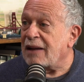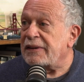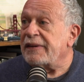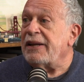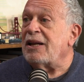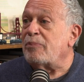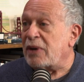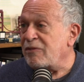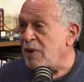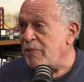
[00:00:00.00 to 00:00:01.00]
a little
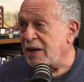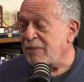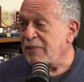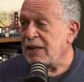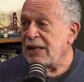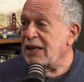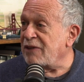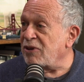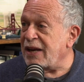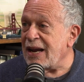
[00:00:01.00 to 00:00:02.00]
bit of momentum.
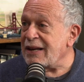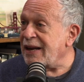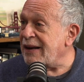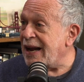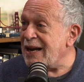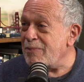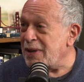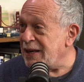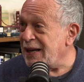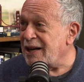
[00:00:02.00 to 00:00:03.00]
If you can't get
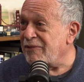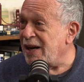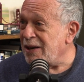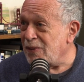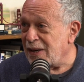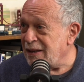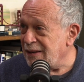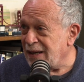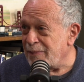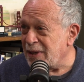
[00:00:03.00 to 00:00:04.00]
anybody out of Iowa,
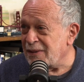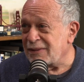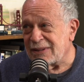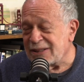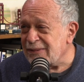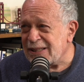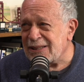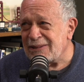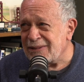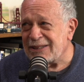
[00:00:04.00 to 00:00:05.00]
I mean, you
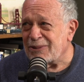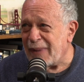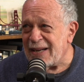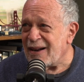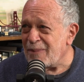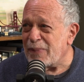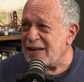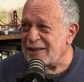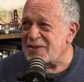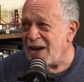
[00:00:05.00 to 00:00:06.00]
know, you may not
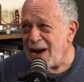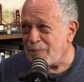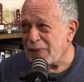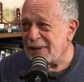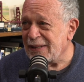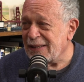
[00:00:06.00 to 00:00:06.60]
be at the top.